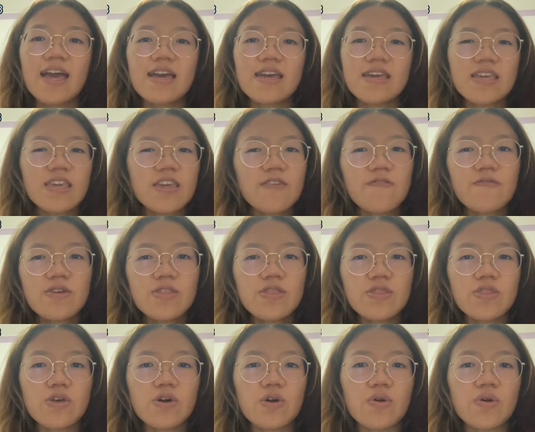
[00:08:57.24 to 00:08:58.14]
Even
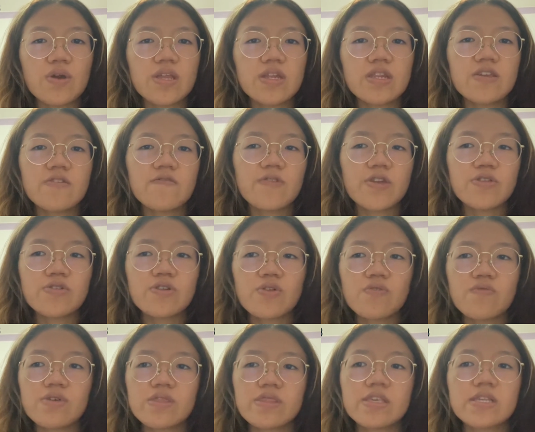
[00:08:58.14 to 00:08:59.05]
though
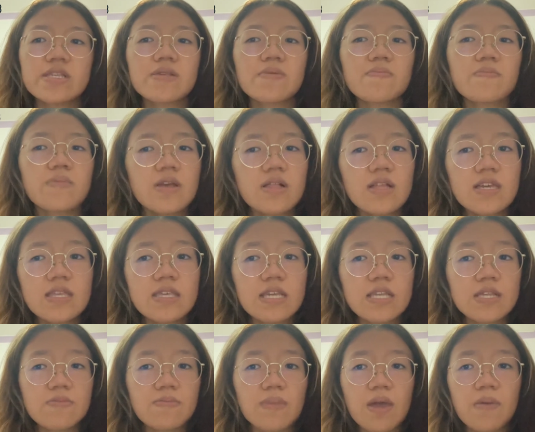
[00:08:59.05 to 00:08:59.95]
individuals with
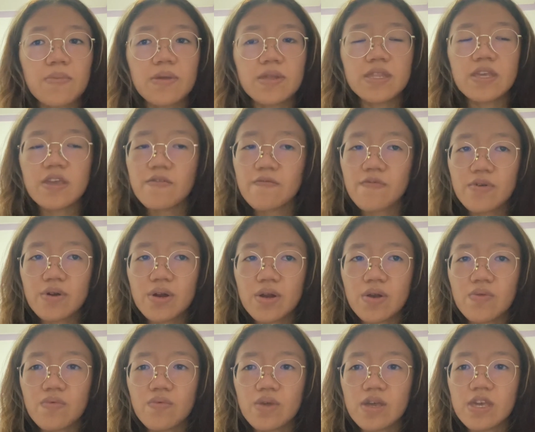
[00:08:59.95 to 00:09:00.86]
disabilities may be
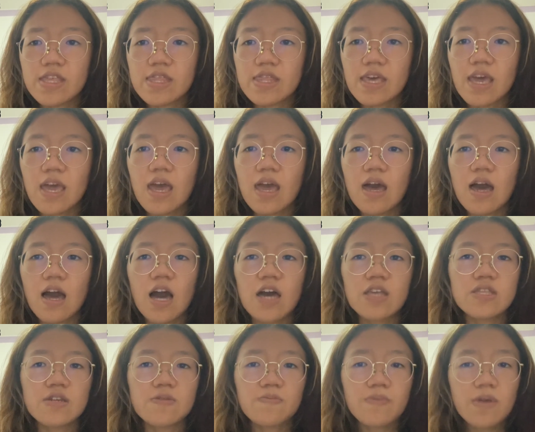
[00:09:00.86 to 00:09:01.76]
different with
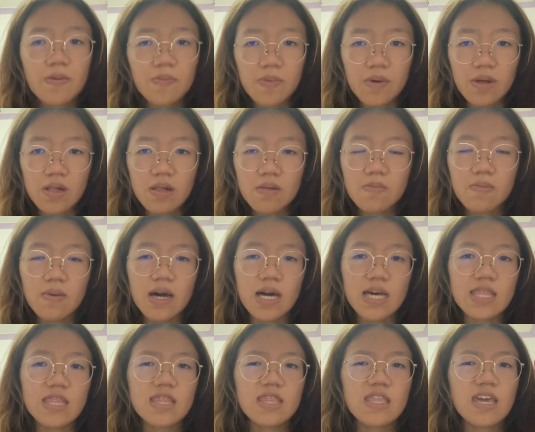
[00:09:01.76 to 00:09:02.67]
other people,
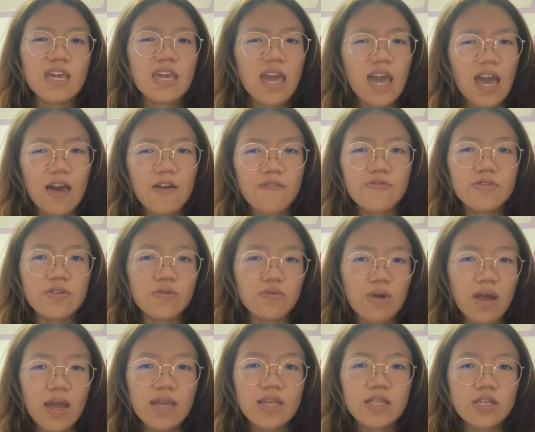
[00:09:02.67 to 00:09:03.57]
but they have the
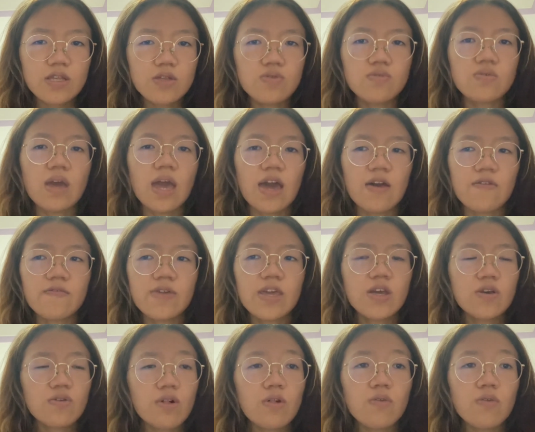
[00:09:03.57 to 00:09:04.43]
rights to have equal